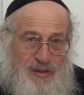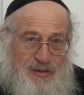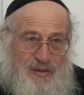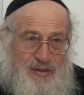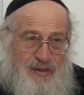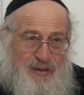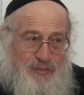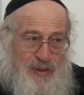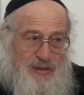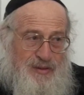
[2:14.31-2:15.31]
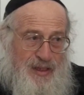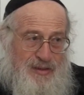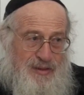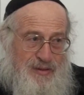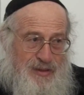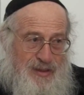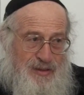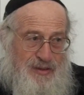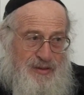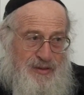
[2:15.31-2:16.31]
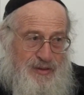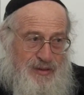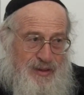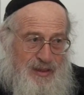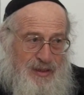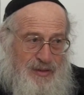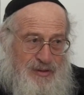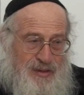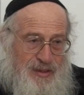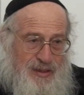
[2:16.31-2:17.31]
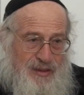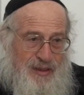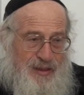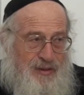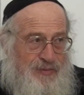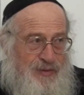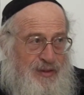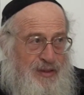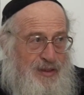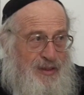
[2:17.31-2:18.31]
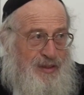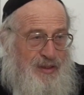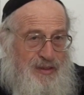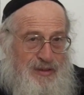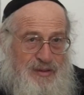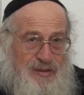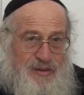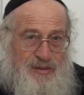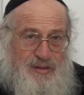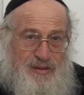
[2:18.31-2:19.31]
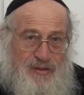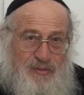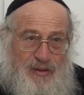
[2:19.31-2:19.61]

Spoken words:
the second part, the others say this, Gad HaChozeh, Natan HaNavi, this is,